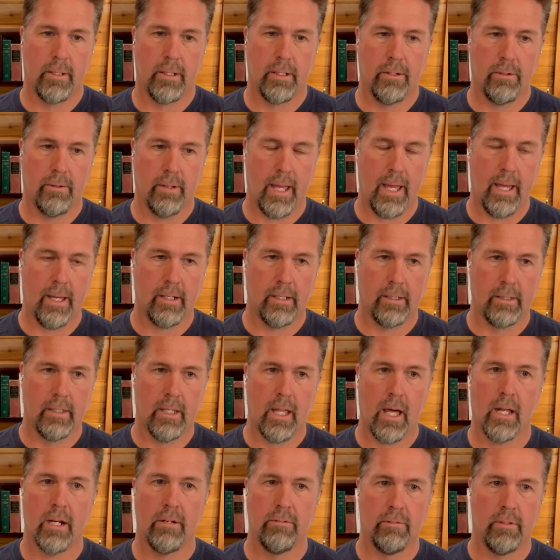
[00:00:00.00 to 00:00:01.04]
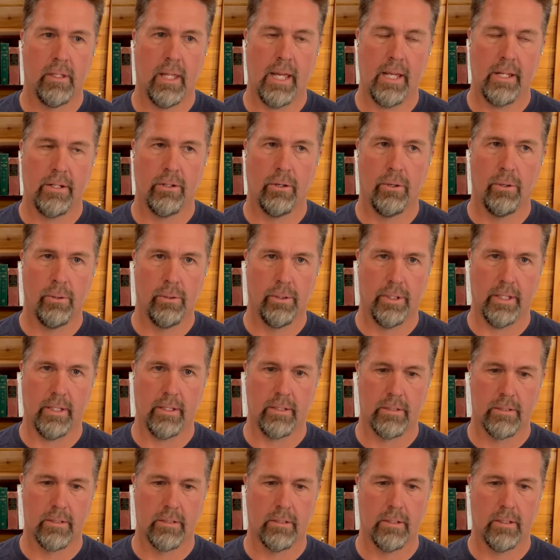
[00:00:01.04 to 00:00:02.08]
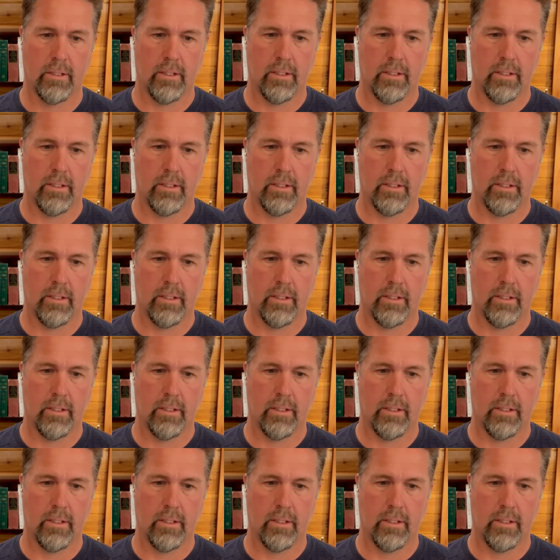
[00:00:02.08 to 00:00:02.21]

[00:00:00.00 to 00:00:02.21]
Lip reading: had a lot of land holdings